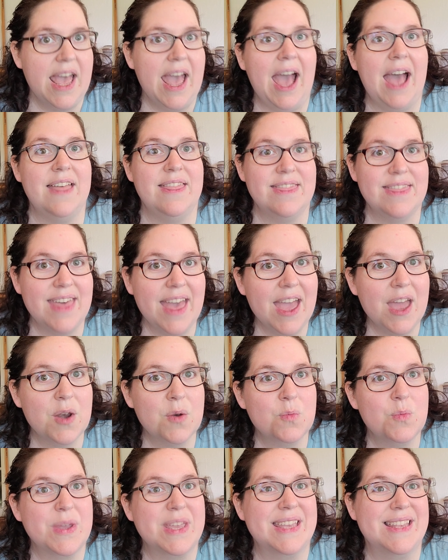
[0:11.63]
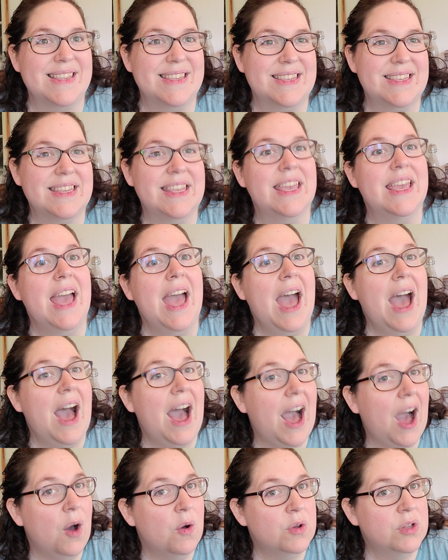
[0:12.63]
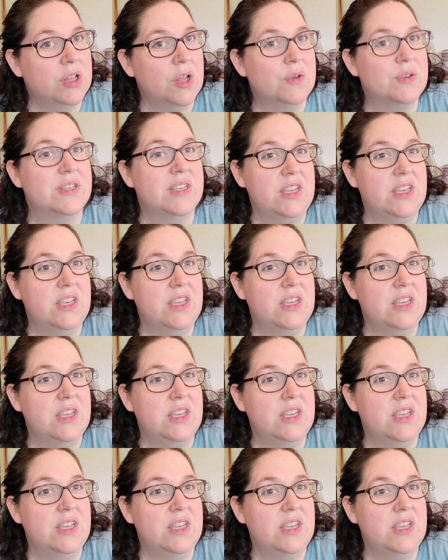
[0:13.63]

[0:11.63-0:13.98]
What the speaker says: and then we can see how close